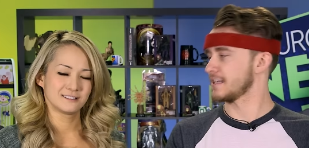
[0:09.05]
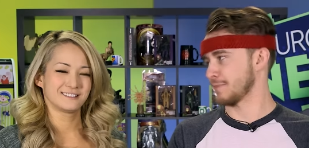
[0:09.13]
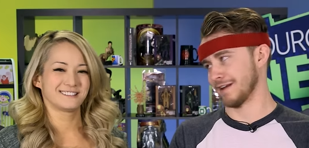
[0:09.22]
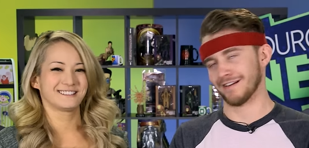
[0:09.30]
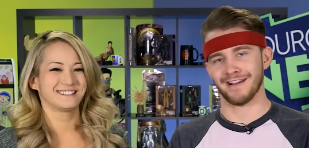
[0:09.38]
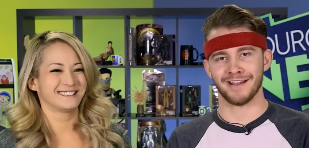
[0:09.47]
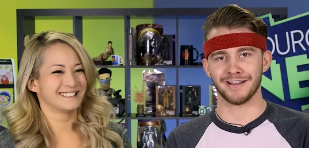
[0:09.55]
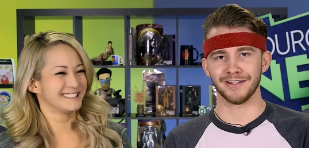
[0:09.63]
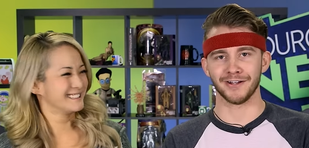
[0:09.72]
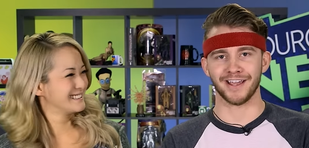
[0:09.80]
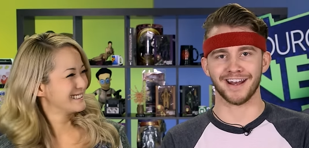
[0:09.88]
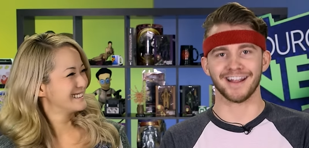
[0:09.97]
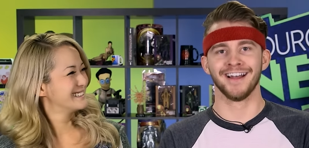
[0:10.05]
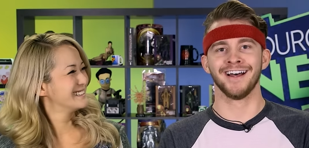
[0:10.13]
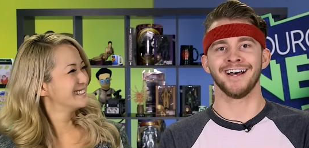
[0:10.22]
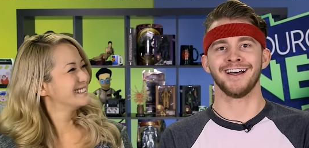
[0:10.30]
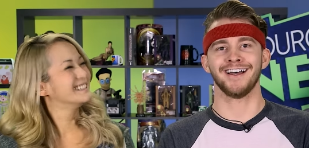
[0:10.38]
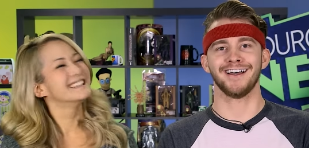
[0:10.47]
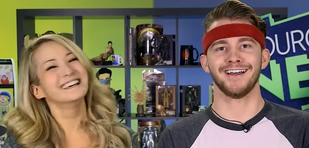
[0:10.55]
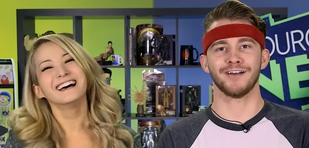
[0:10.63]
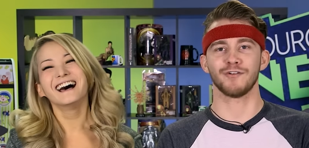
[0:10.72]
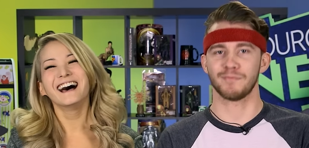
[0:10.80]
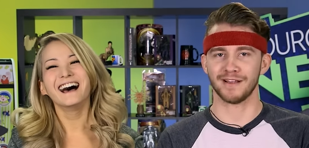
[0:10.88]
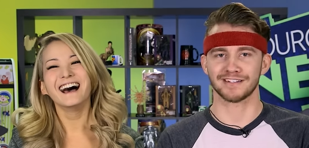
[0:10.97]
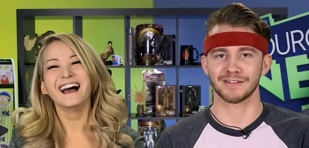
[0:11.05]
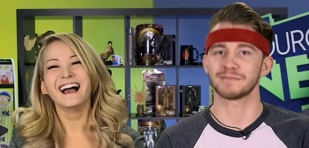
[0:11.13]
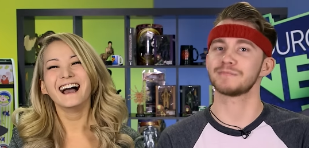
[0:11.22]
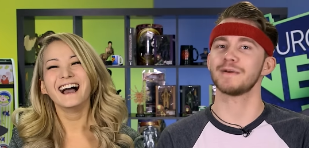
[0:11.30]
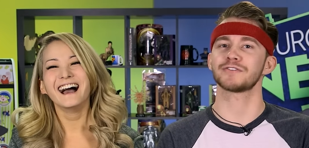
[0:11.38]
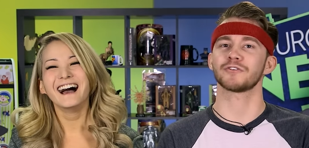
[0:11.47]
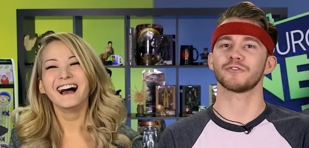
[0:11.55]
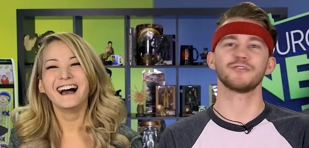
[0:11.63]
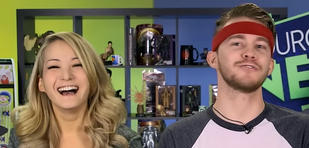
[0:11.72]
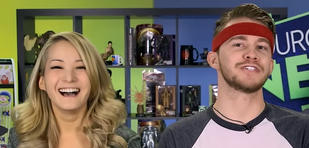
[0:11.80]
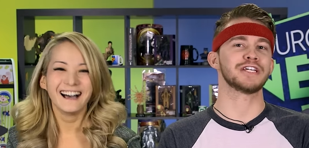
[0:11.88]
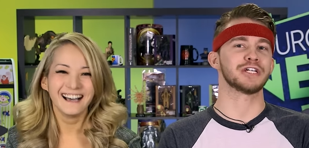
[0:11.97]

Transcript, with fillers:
Speaker 1: depending on how you look at it, we picked some special newsy